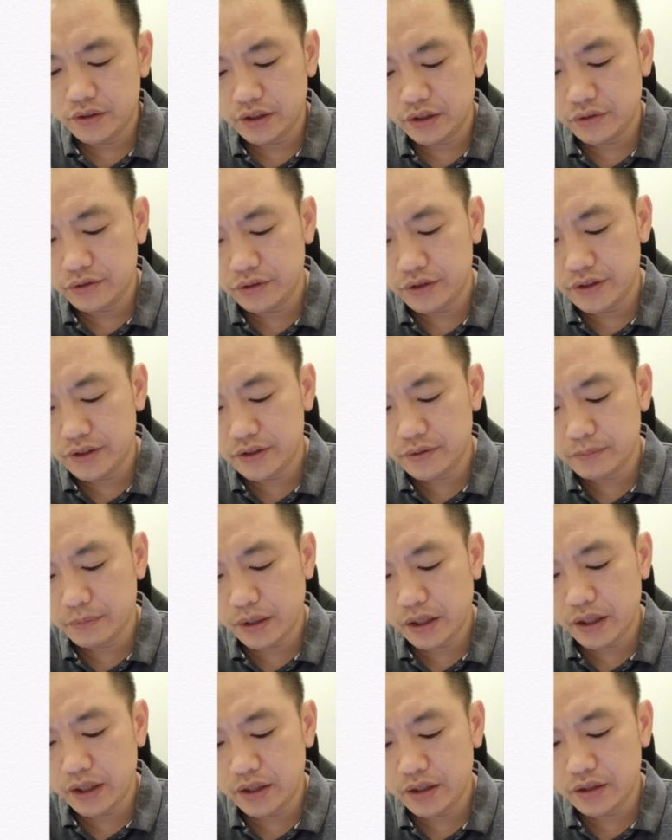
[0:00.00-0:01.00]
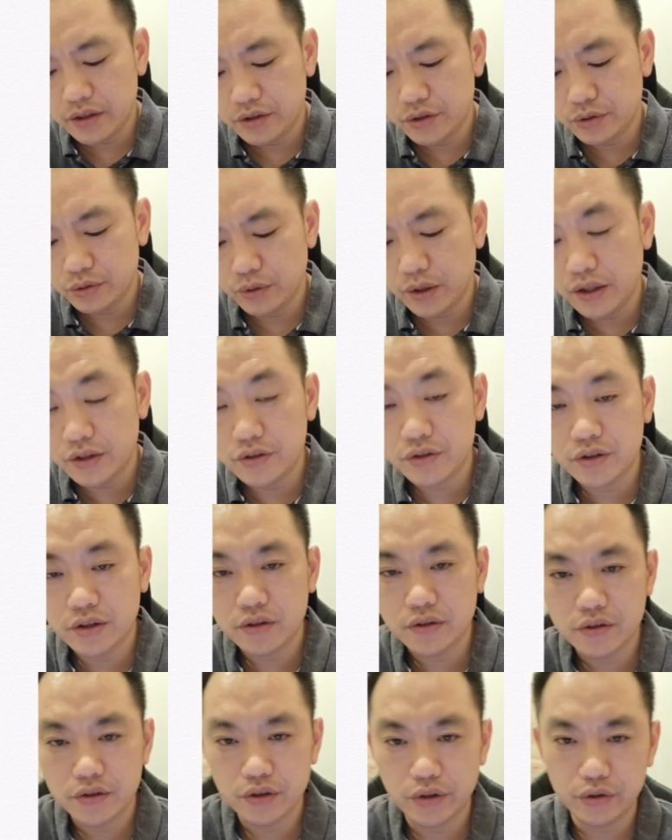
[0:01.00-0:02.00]
decreased by
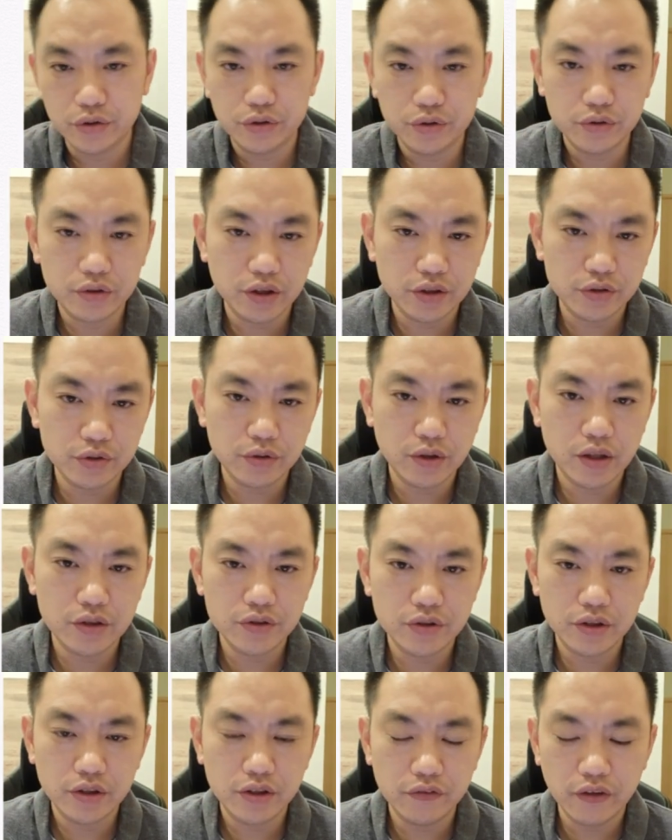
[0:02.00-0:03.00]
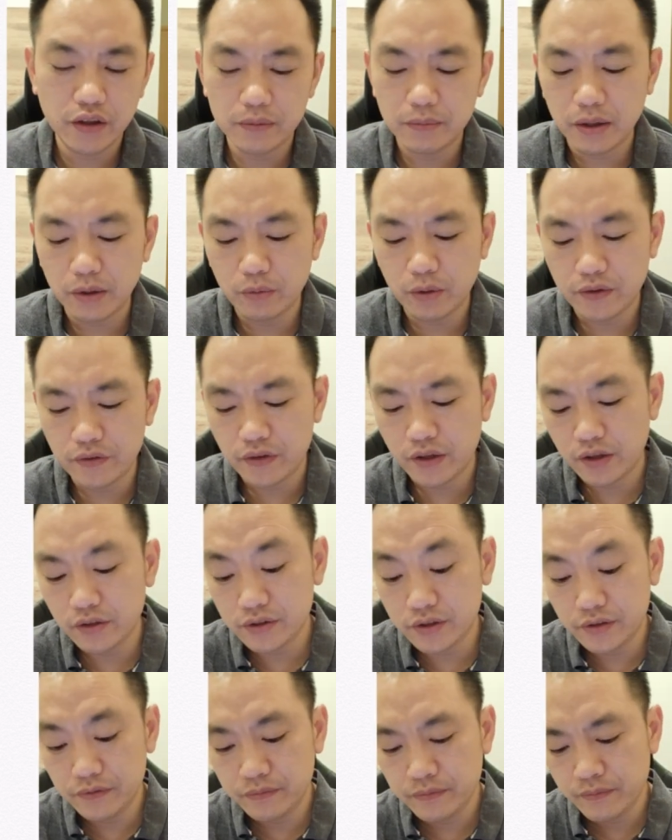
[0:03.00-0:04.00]
200. So you took the 200 divided by
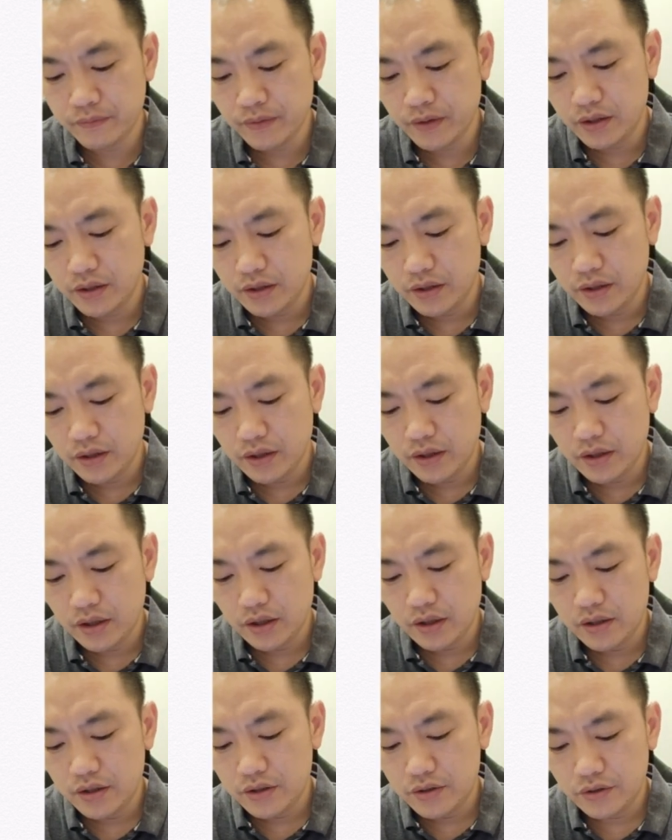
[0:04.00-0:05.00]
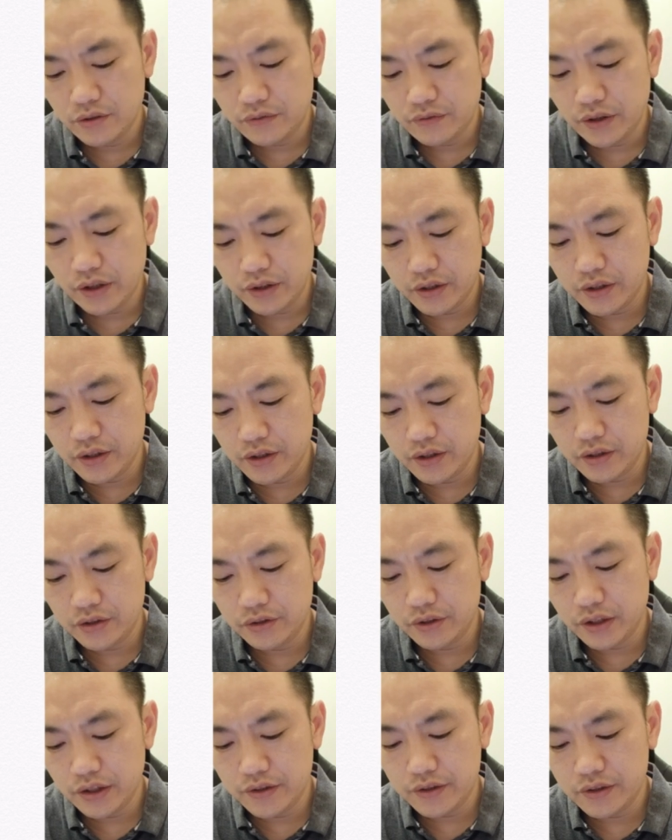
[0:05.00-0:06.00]
1000. So from here
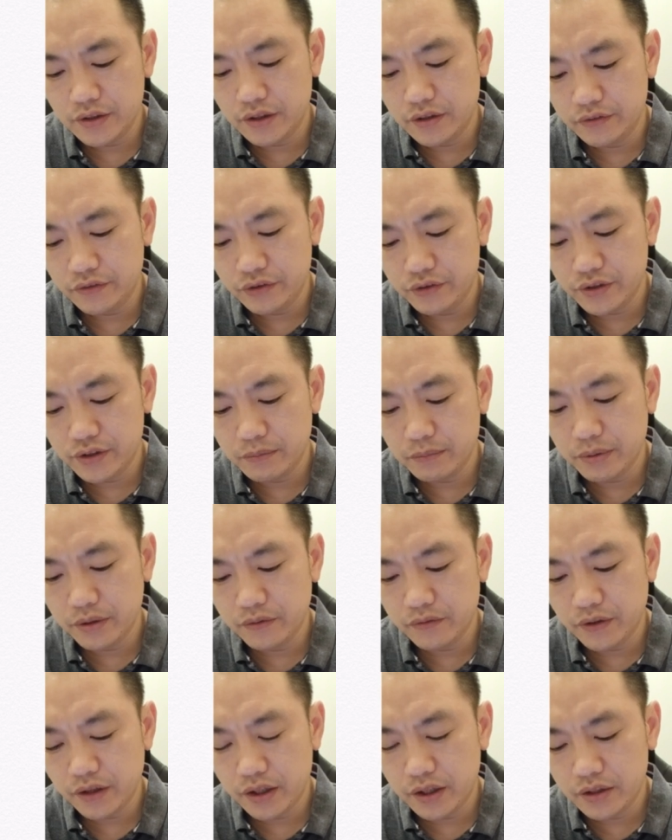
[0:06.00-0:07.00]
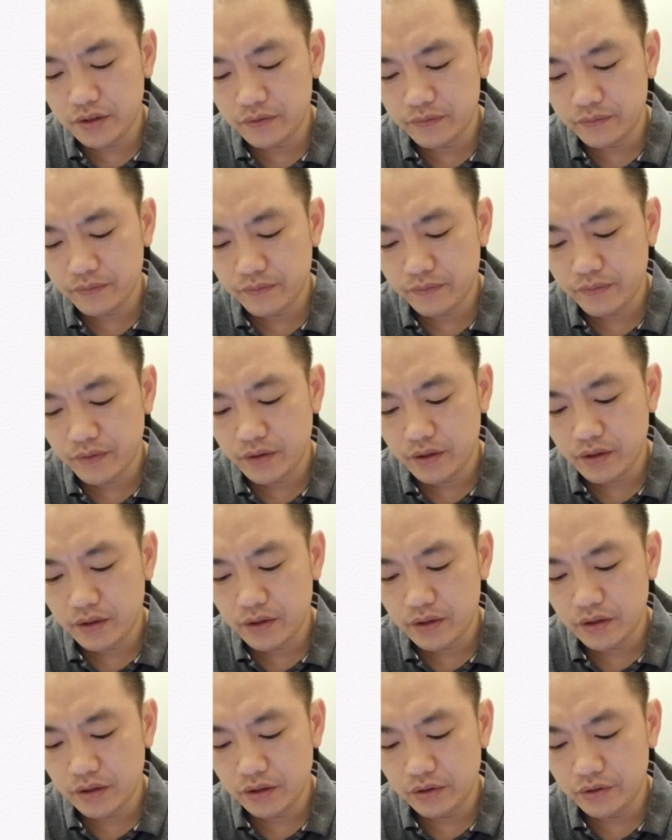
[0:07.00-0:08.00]
you can see if you simplify,
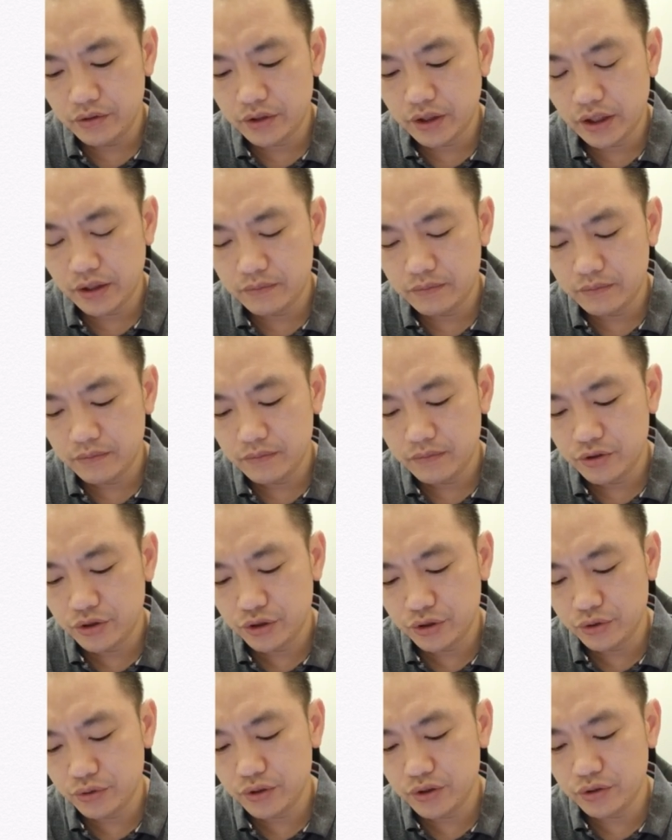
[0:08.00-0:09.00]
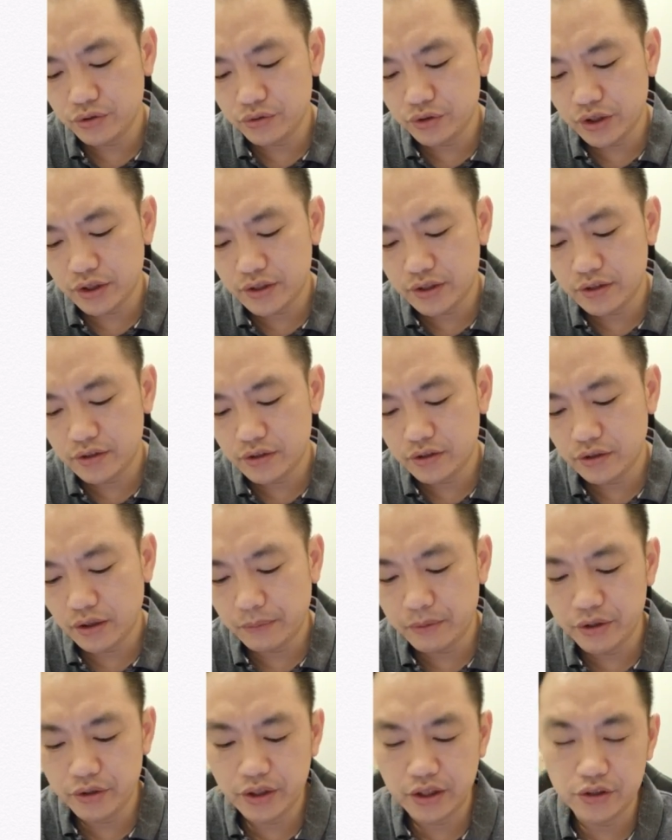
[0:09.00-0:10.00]
you can choose to
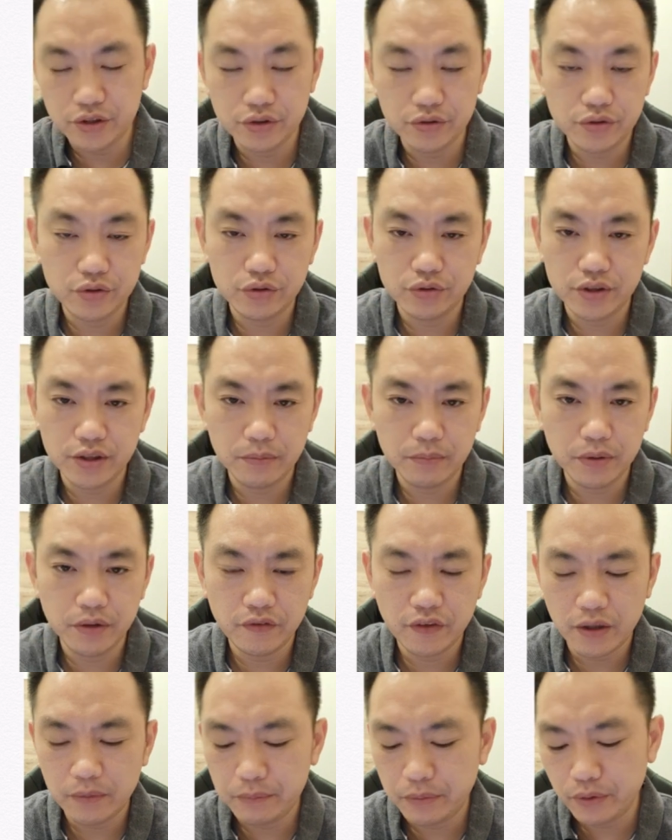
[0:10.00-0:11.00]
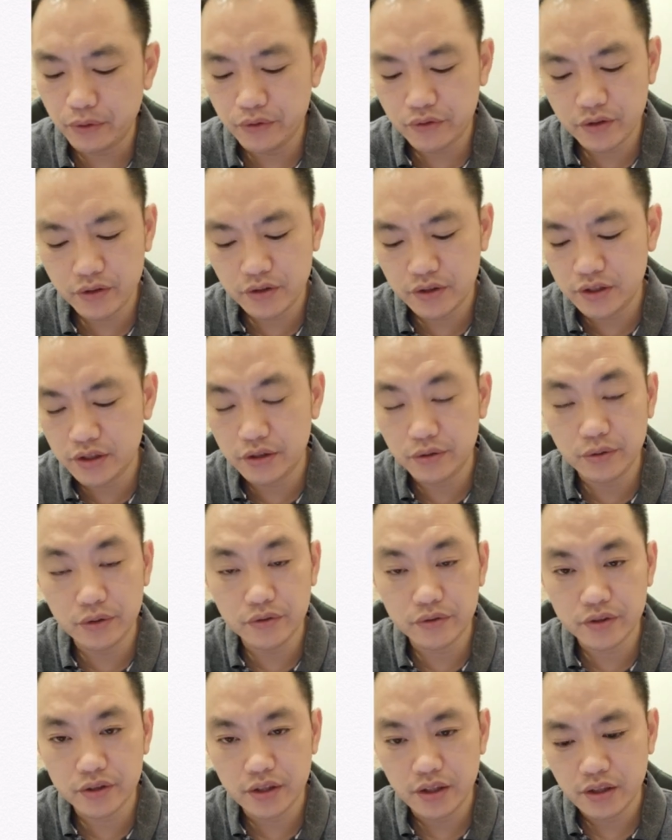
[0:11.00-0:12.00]
you can choose to simplify both
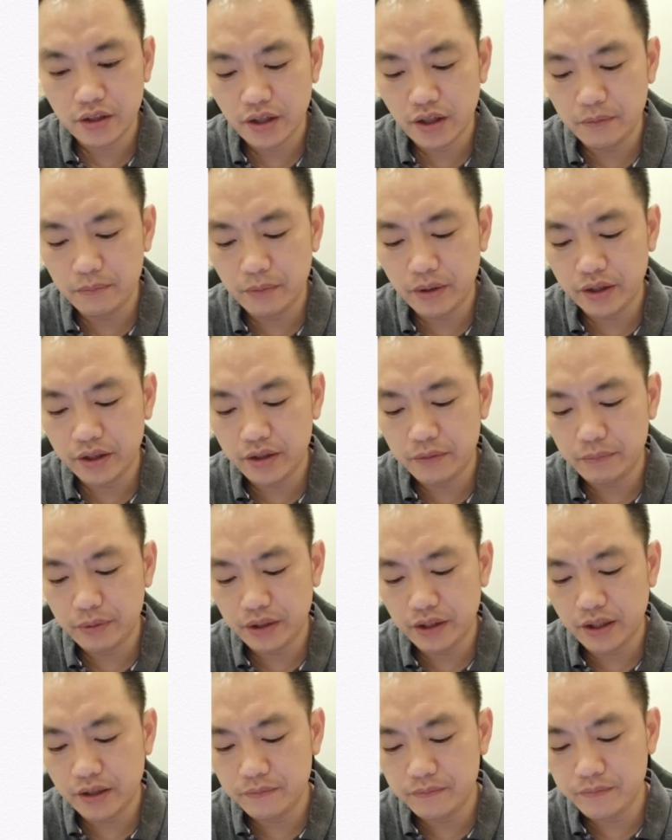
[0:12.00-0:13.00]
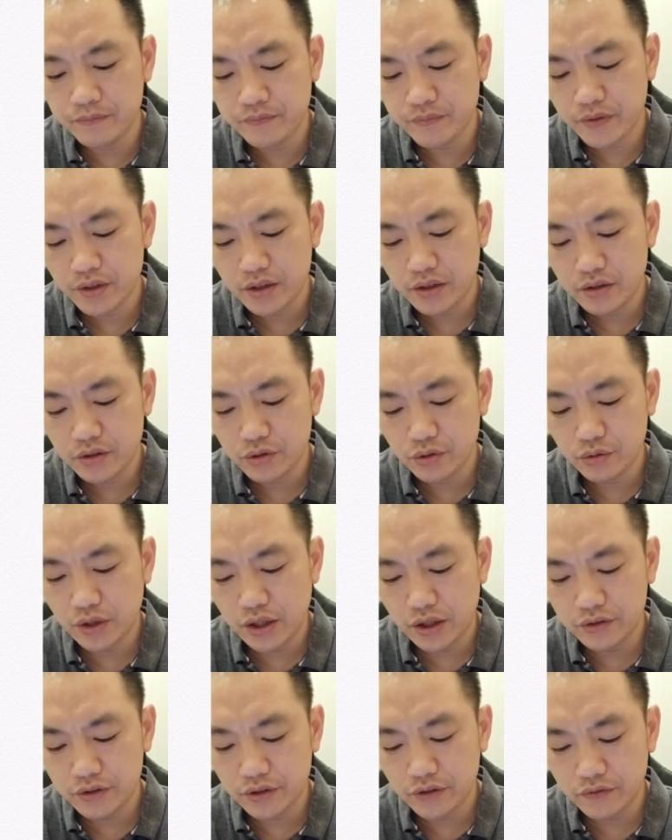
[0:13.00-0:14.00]
zeros and make it become 2
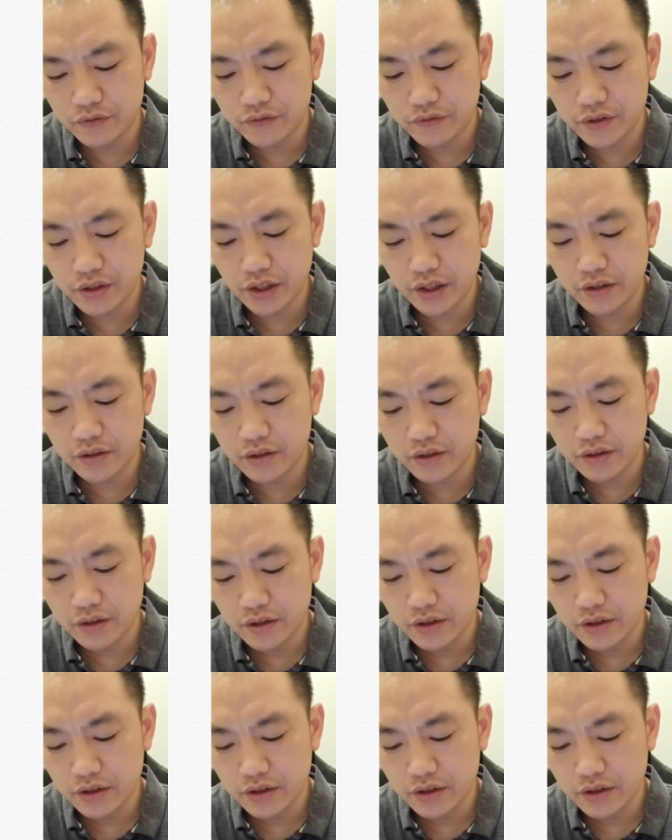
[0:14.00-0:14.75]
out of 10.